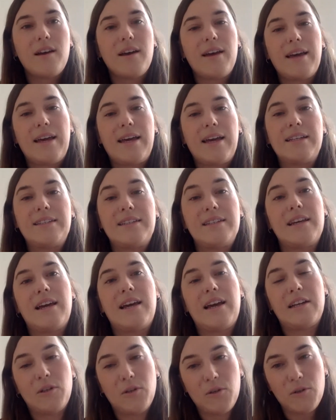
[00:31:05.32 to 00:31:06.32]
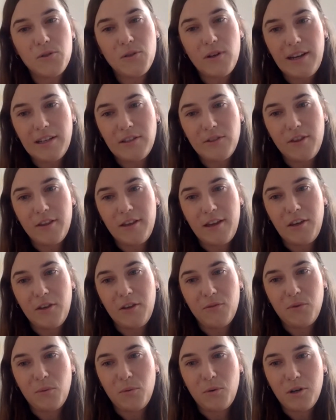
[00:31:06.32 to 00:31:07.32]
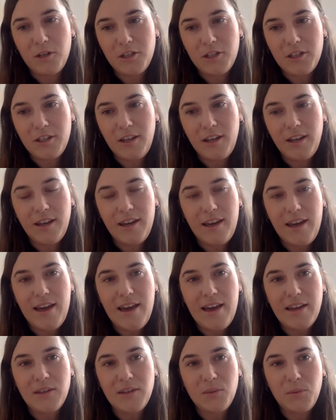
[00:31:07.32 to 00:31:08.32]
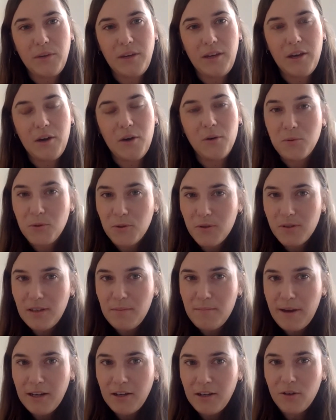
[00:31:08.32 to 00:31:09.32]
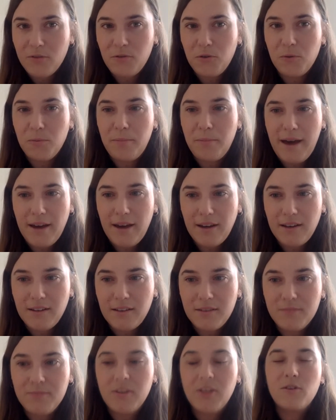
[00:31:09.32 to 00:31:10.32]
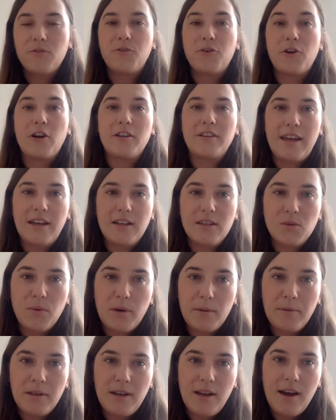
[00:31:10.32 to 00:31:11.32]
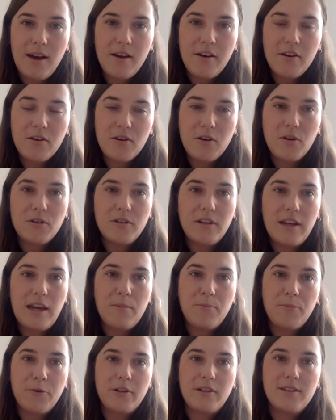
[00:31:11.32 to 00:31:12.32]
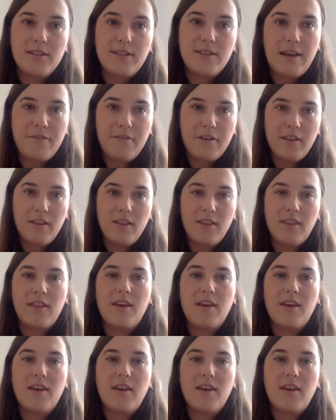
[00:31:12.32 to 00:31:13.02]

And I'd also like to thank you for watching, and we hope to see many of you back for our next webinar on April 7th,